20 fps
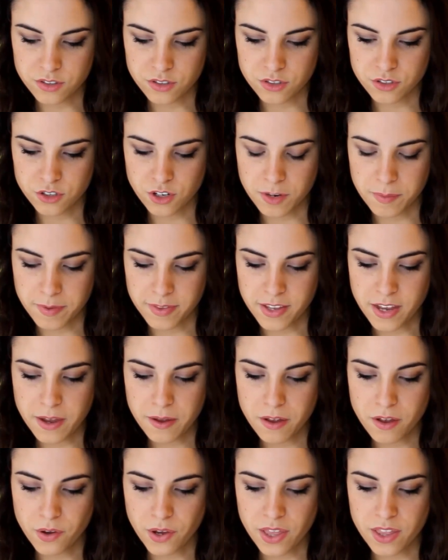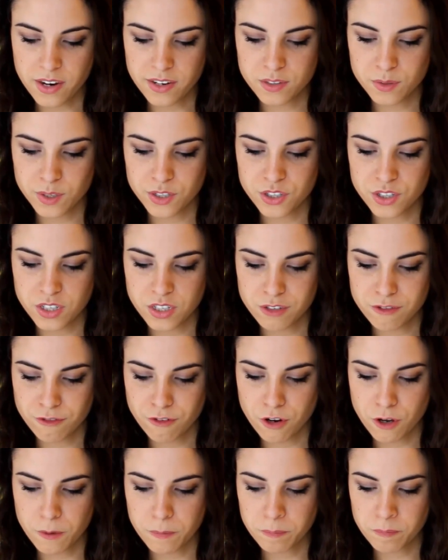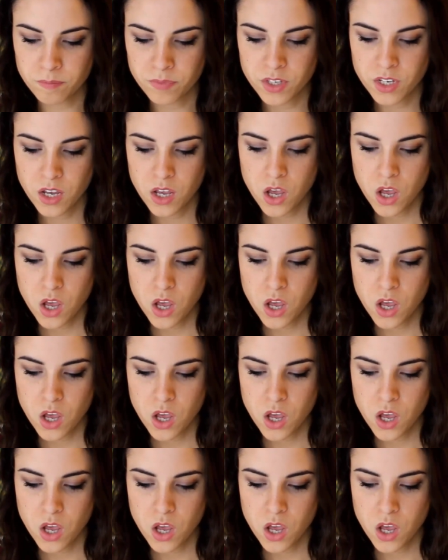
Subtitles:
answer, sorry about that. Okay, the next question is from